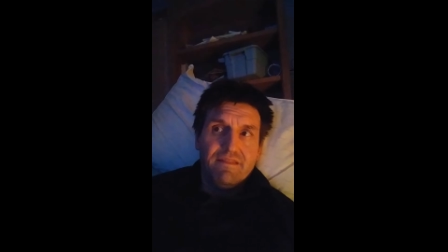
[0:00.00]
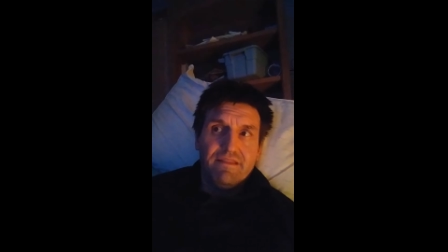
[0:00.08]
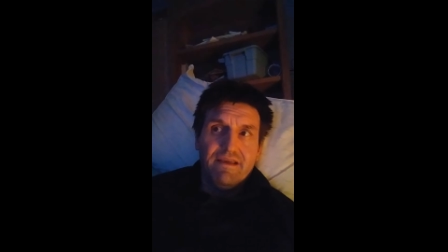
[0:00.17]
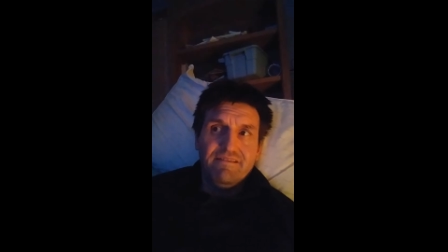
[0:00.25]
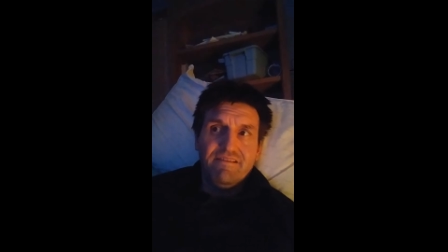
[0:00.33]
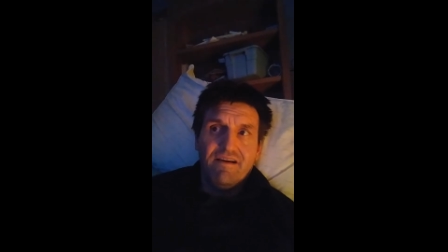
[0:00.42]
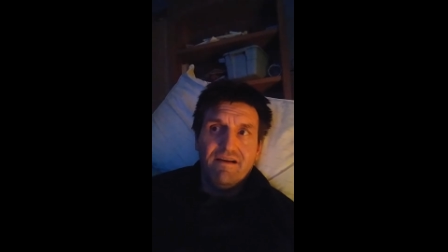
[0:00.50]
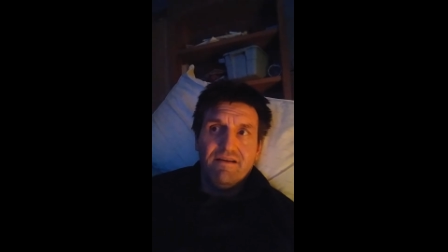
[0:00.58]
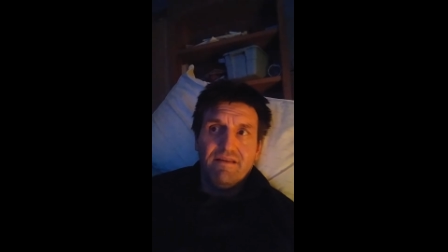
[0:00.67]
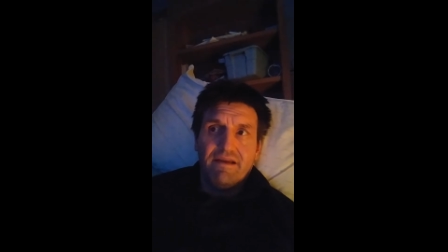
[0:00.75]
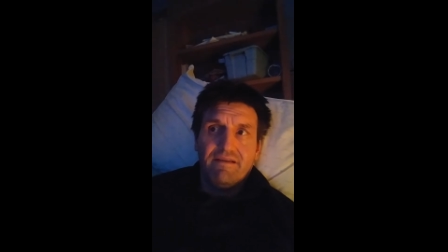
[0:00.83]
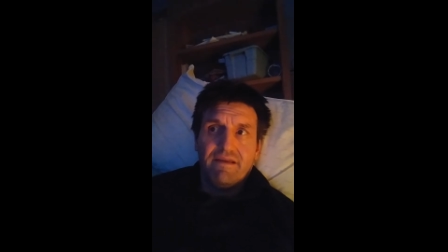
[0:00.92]
they started
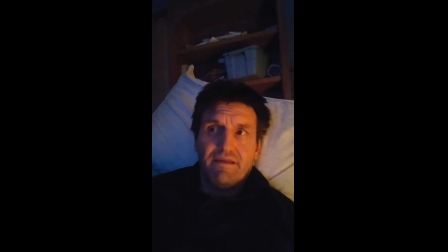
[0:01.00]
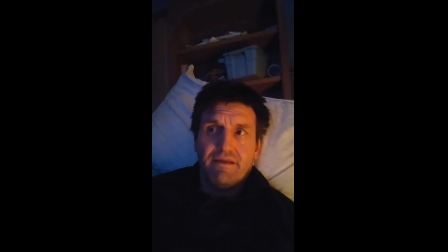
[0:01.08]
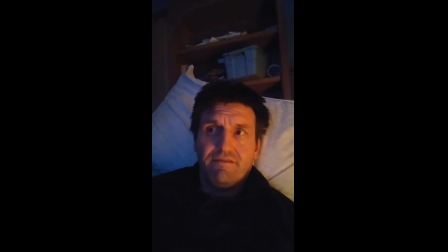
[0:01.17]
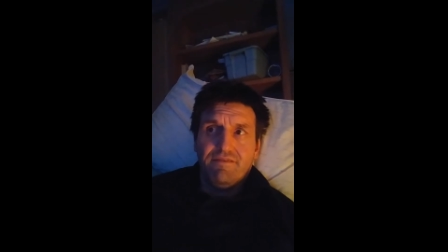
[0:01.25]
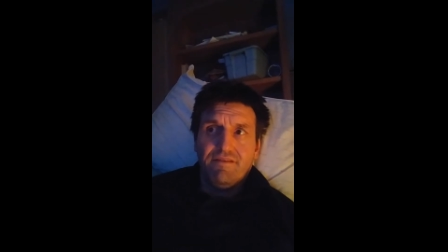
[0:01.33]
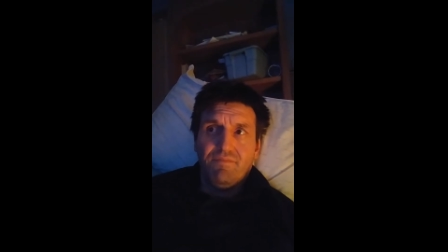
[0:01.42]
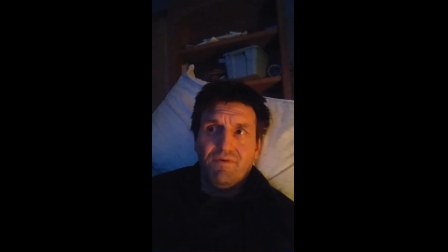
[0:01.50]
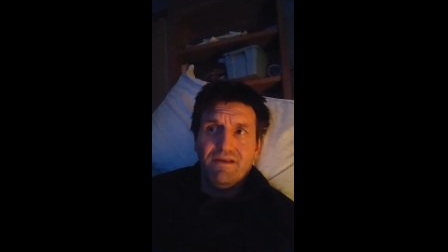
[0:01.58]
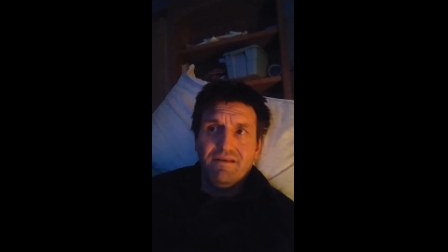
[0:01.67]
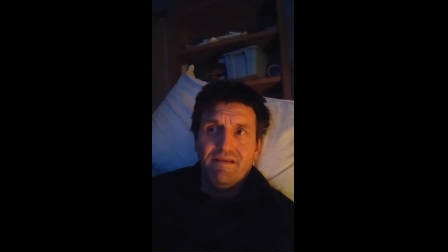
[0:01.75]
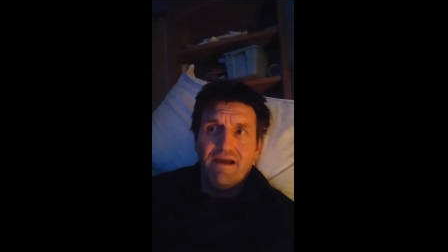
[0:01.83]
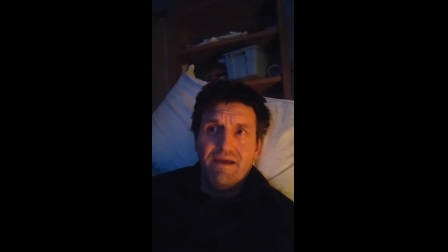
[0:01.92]
like like like from the
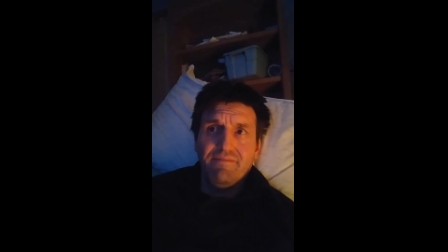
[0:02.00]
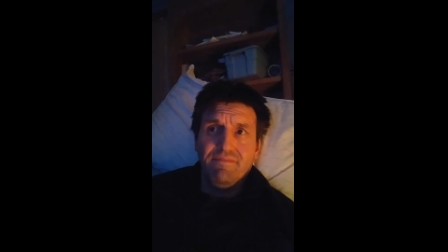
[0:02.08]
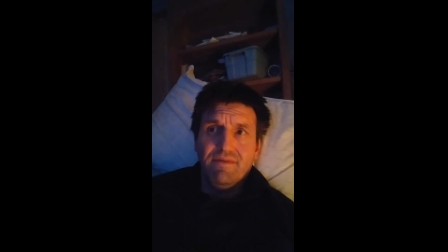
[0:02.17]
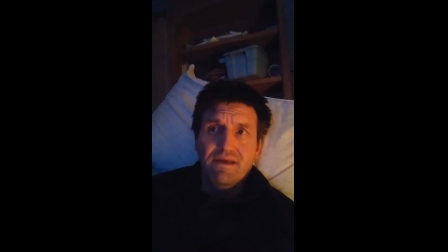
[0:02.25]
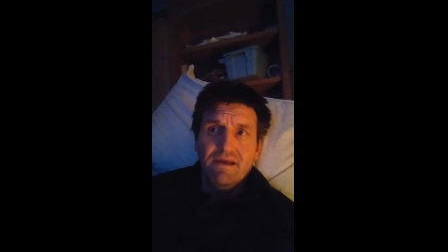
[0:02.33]
point in time